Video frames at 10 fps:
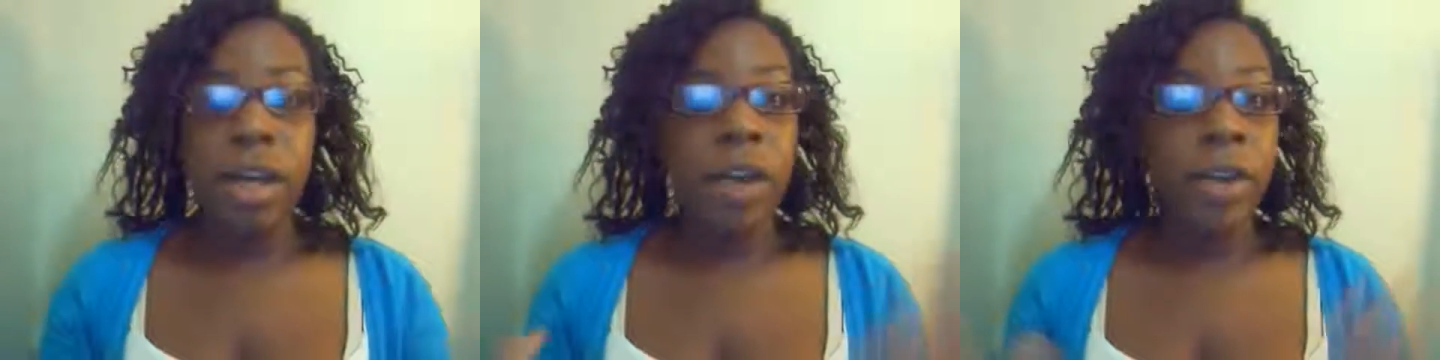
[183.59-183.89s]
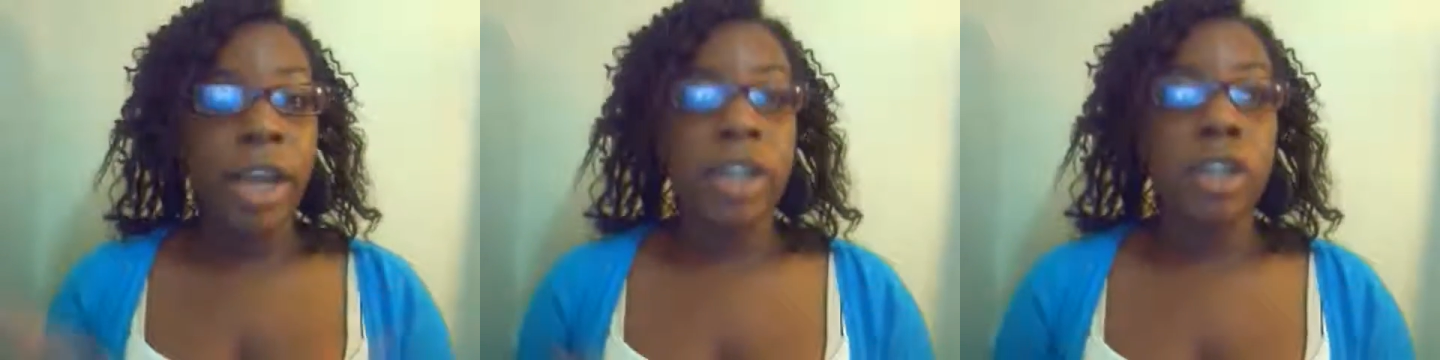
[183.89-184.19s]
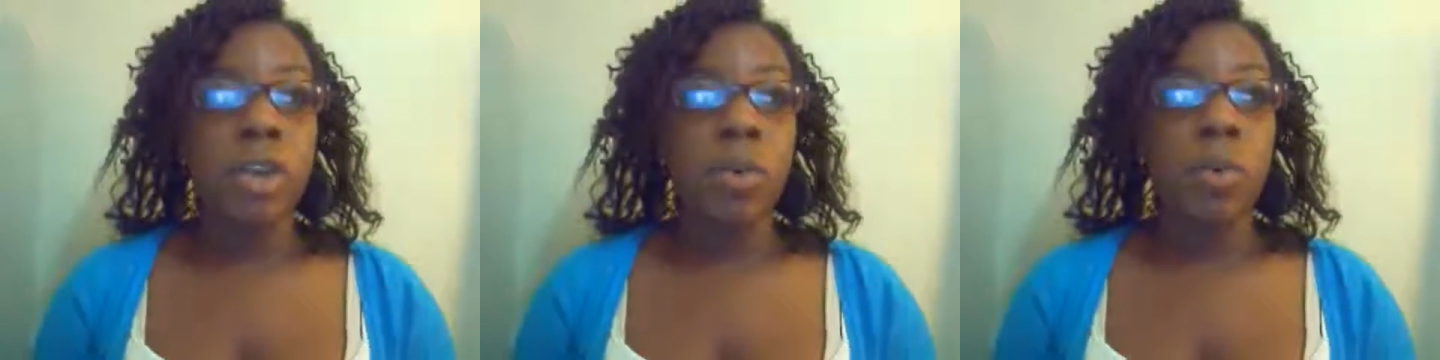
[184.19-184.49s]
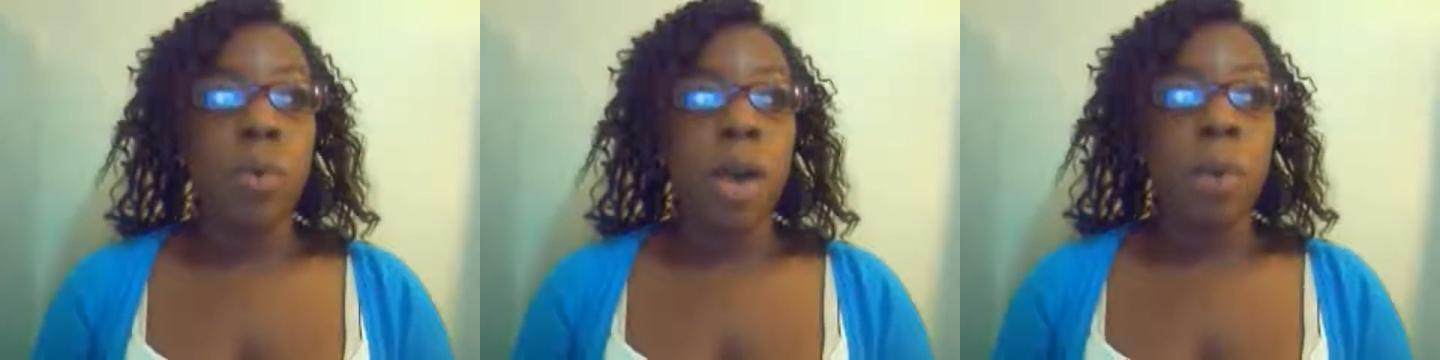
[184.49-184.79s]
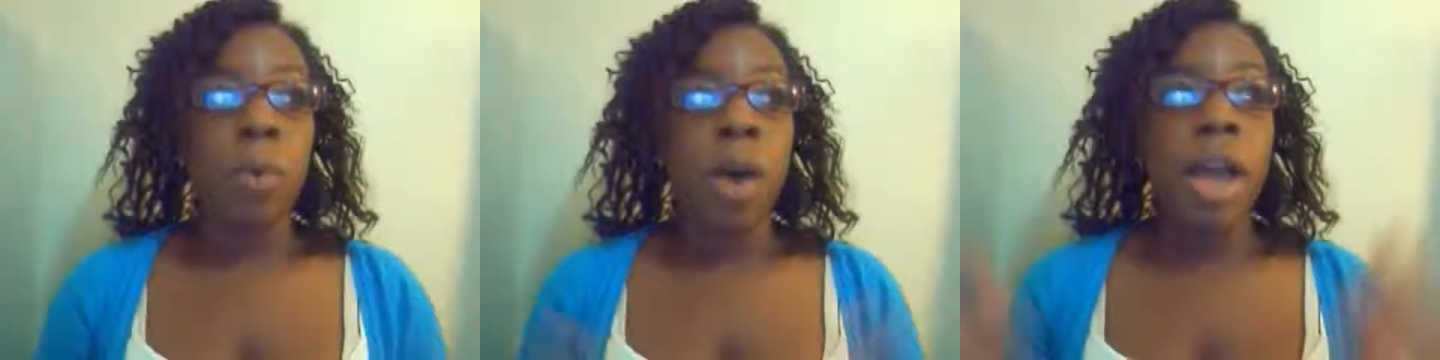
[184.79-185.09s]
All right, so I
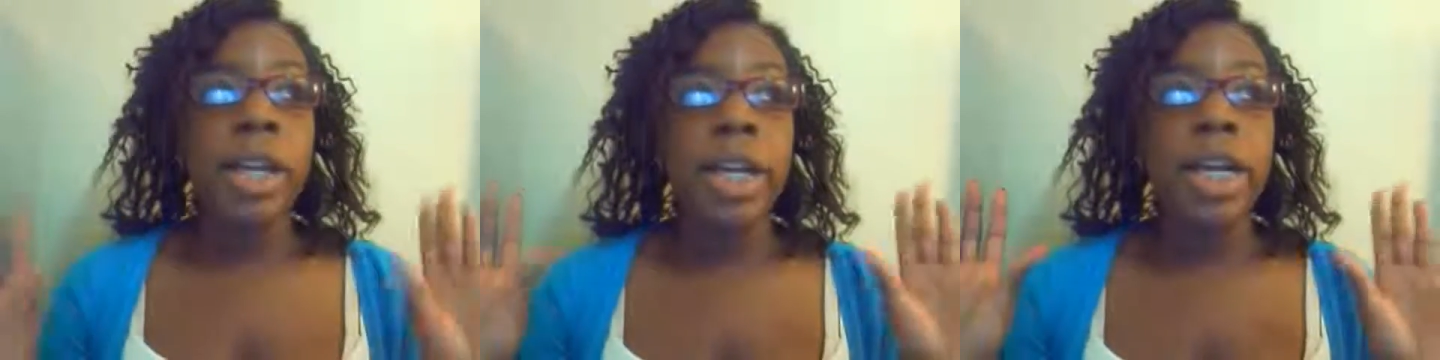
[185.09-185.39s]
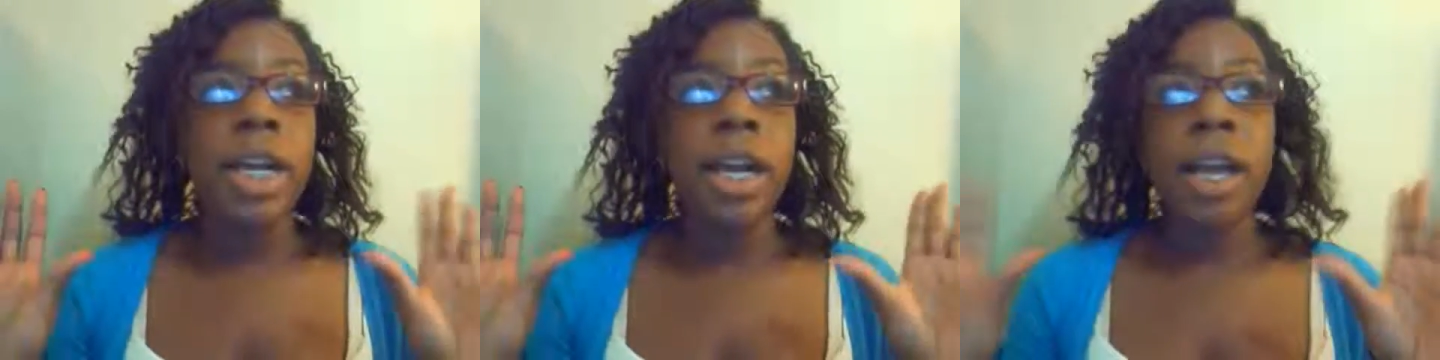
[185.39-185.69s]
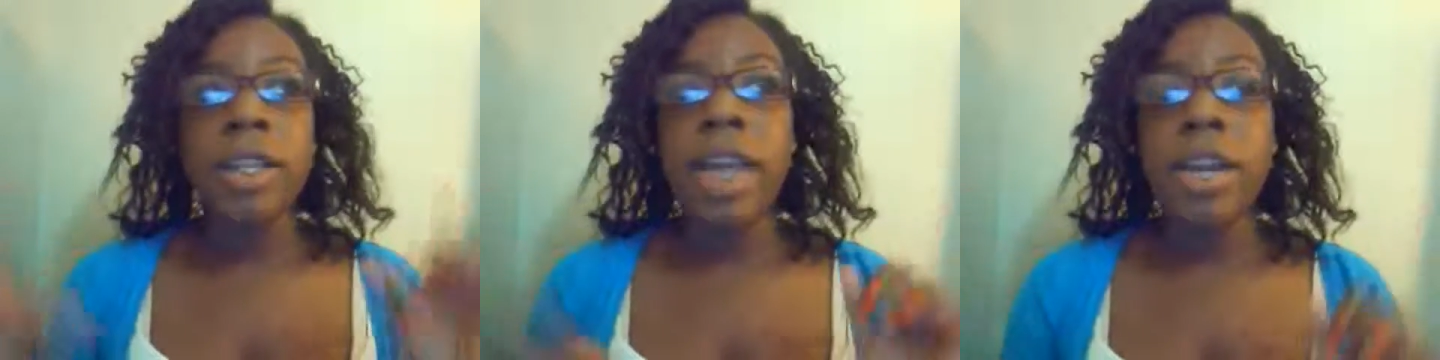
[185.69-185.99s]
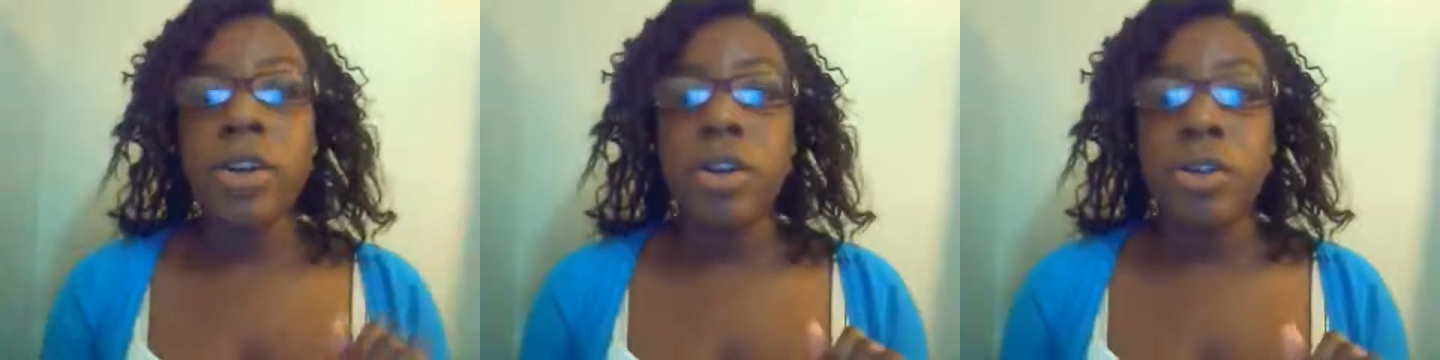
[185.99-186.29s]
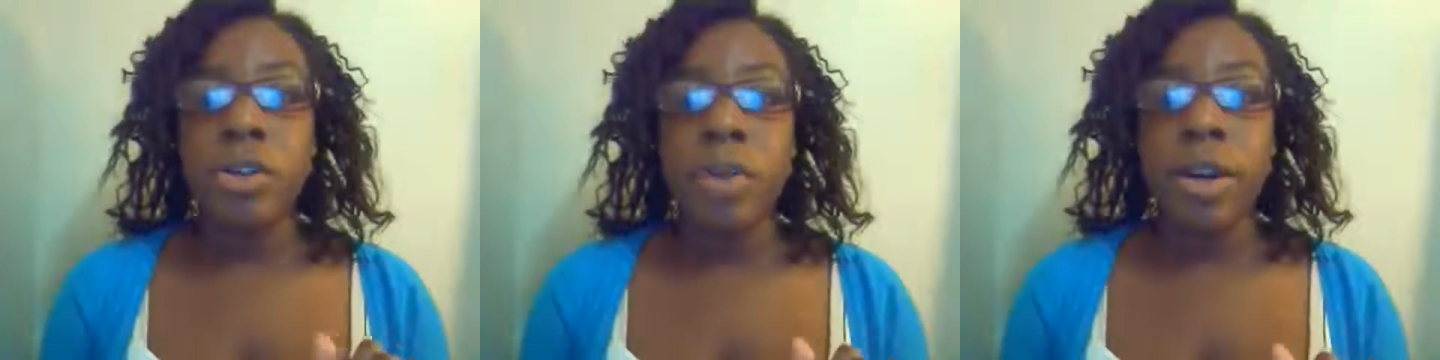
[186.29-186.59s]
want a tighter curl
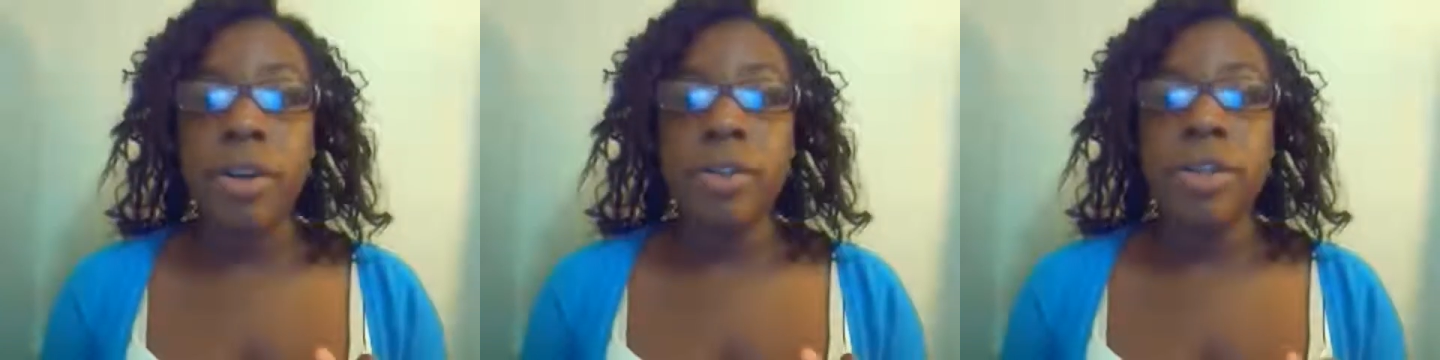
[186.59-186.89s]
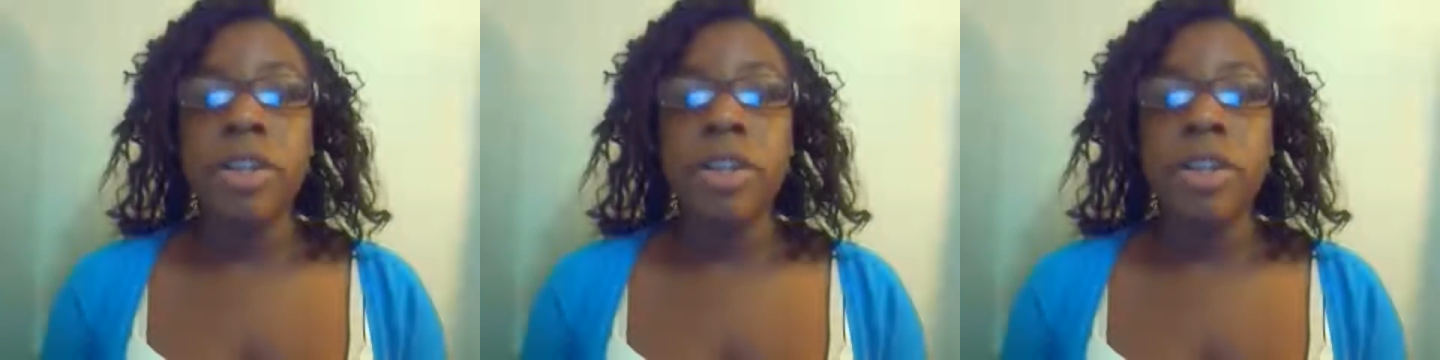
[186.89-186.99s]
tomorrow.